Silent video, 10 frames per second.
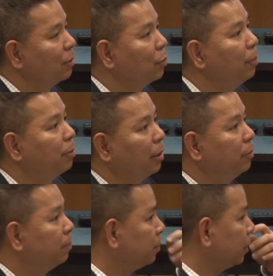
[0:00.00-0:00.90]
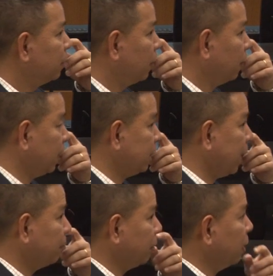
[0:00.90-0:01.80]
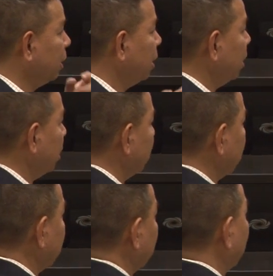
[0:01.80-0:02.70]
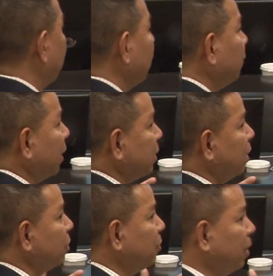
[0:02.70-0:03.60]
so Wipro, for example, all of our sales